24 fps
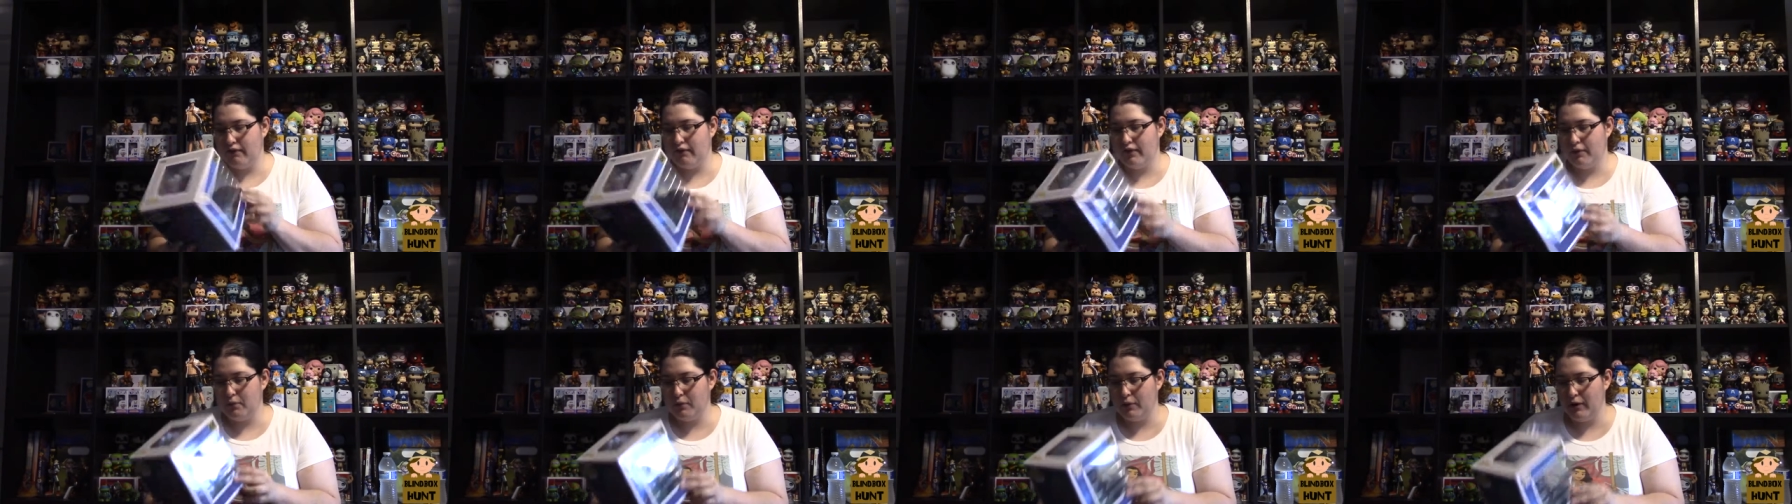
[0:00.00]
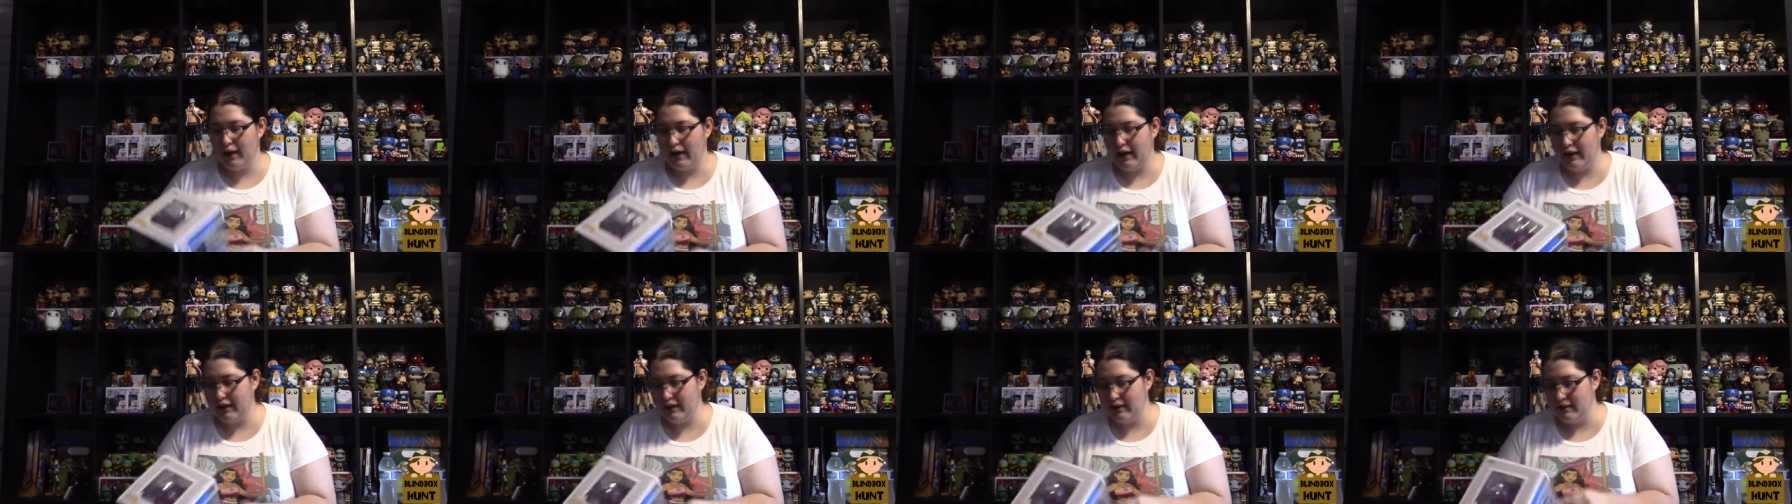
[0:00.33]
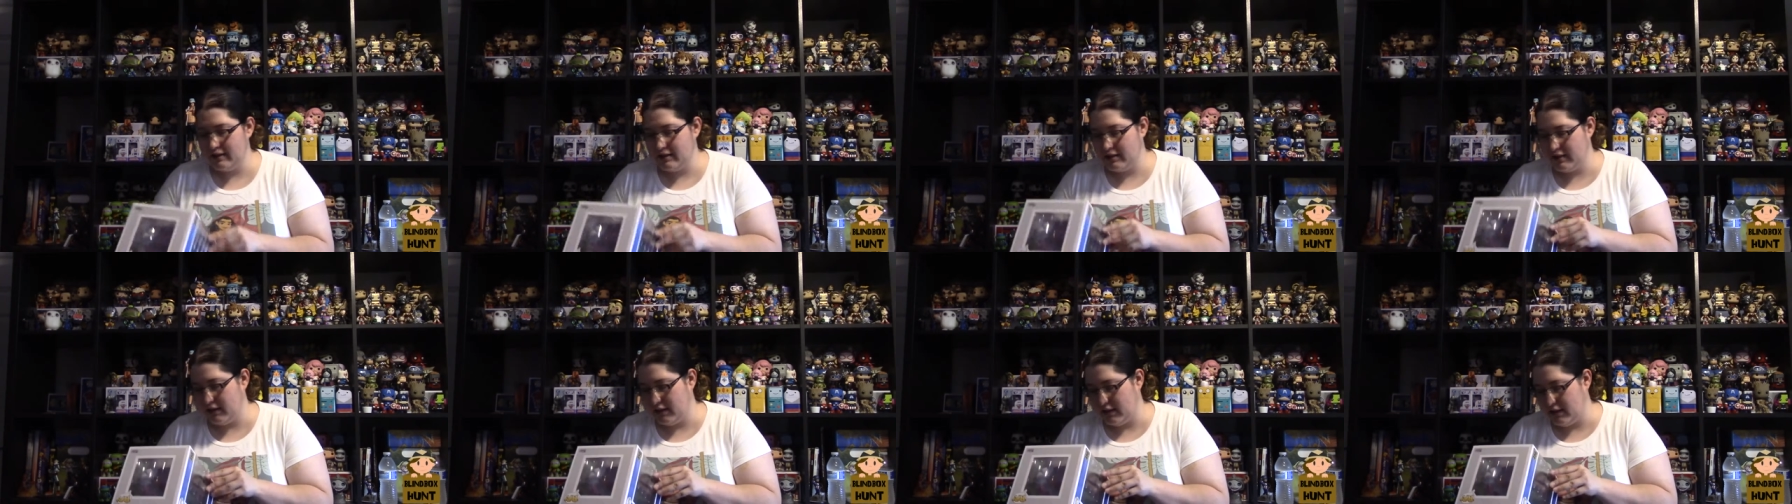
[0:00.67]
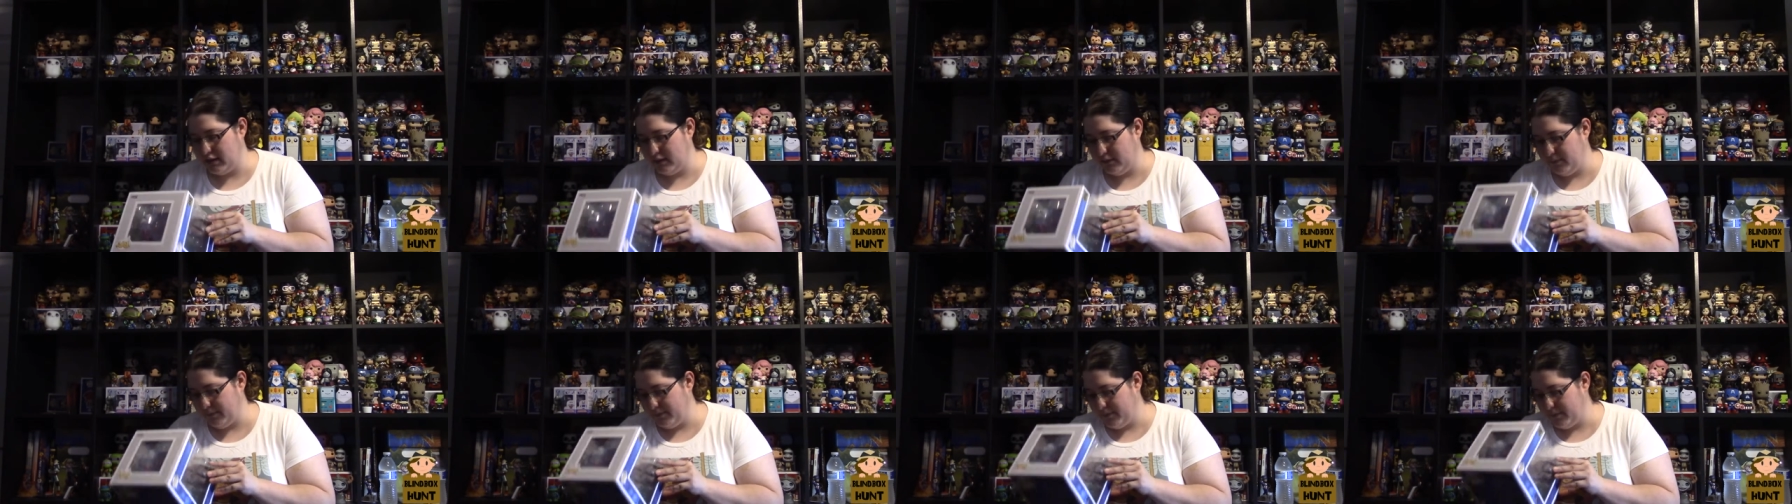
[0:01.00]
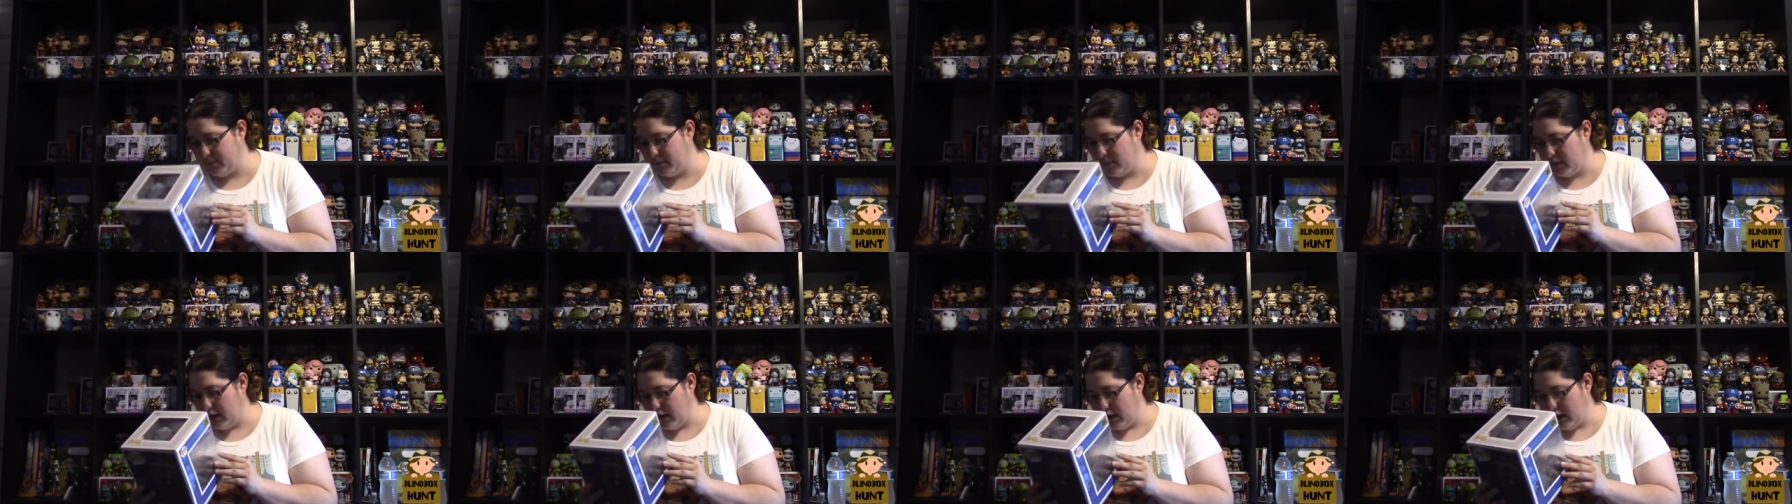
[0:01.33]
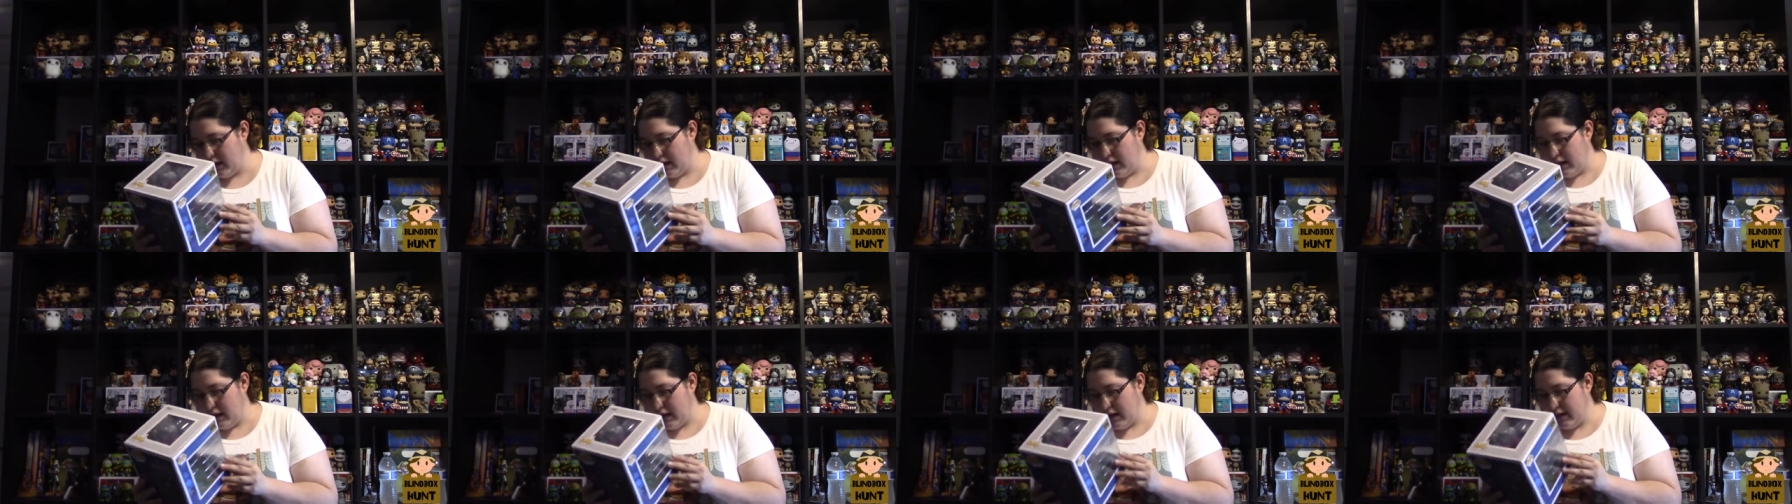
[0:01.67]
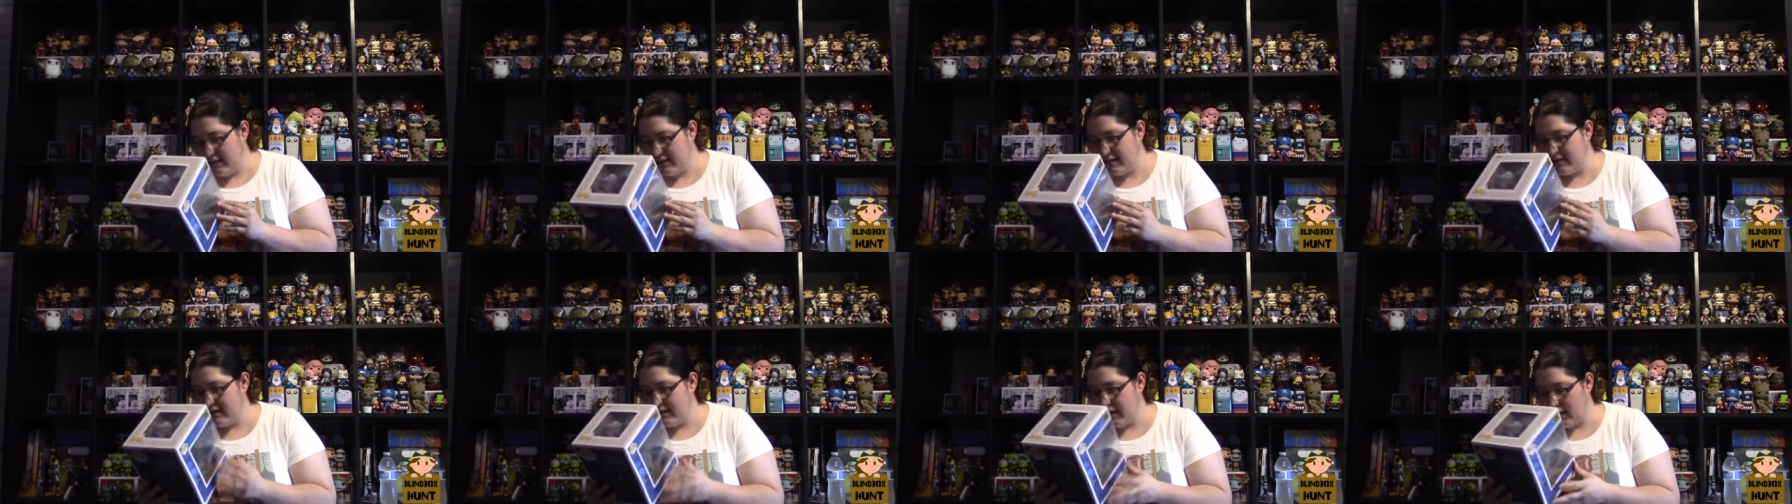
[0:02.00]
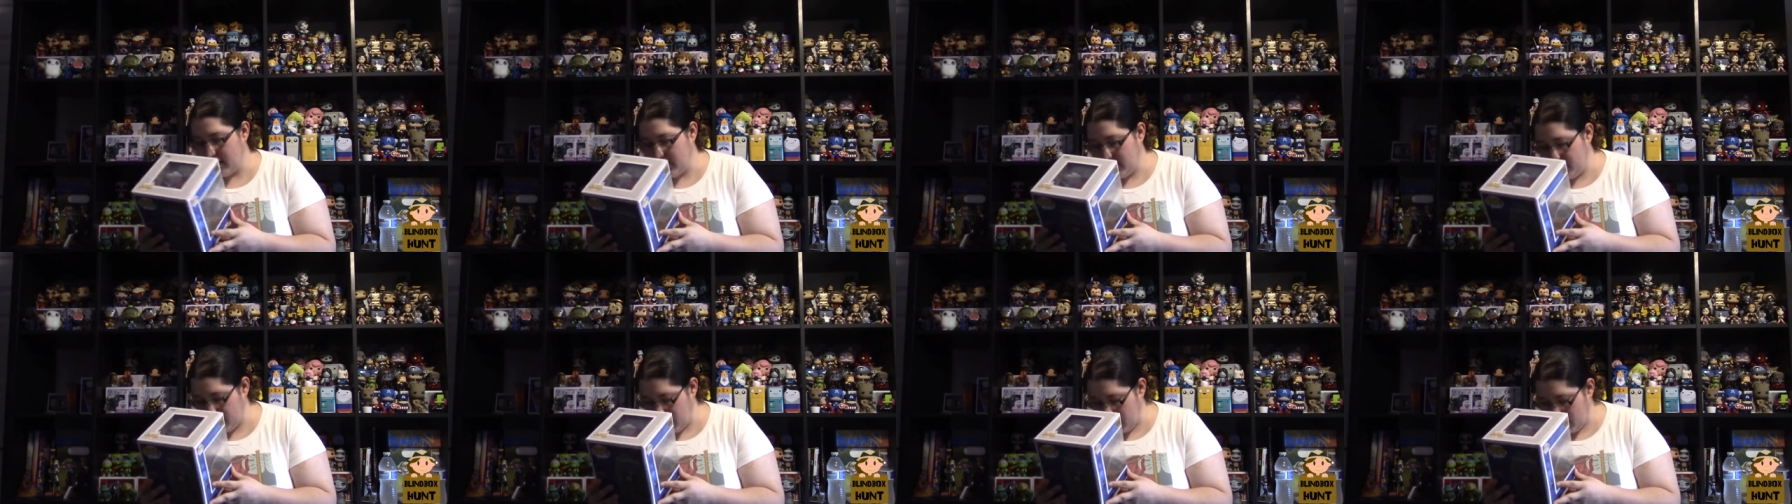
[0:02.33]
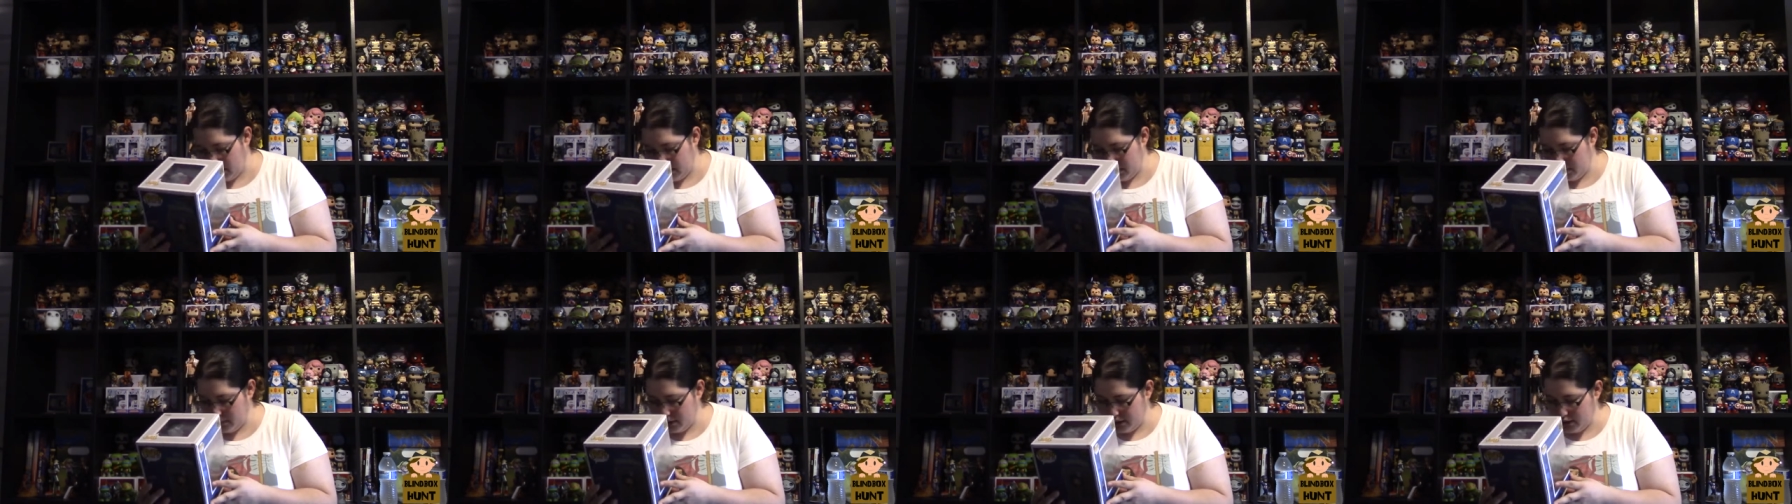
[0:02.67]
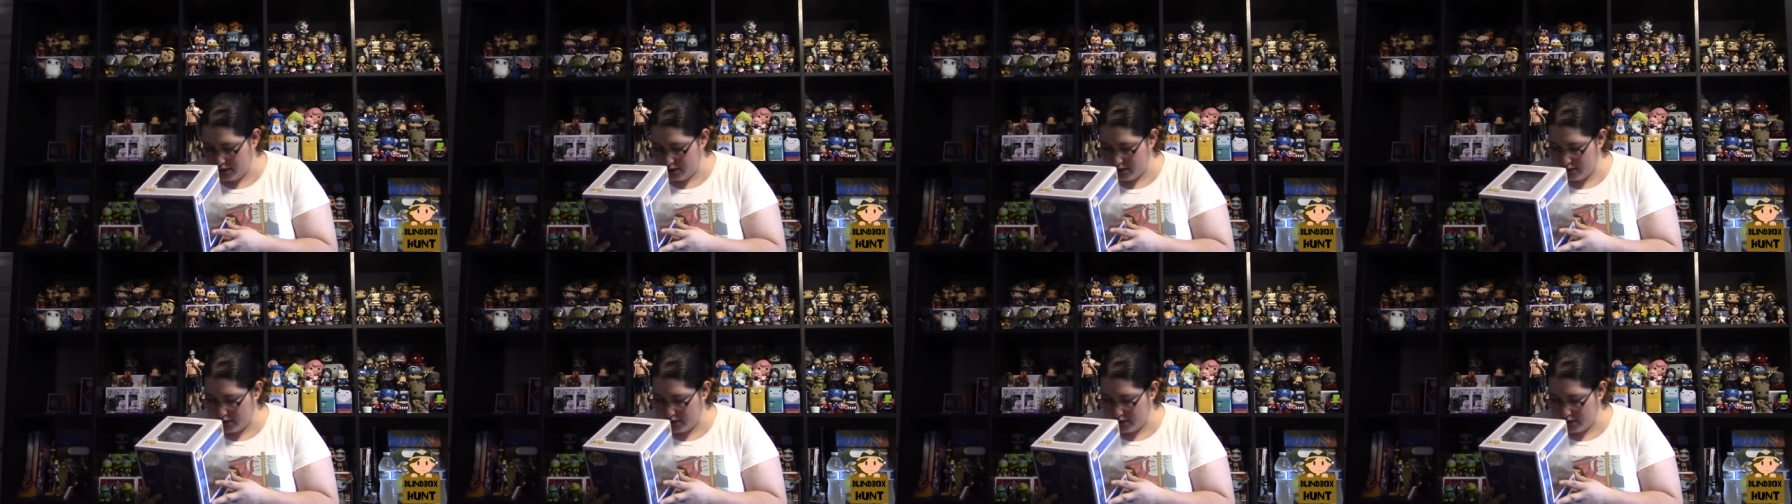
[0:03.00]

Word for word: from what I can see, it's done very well.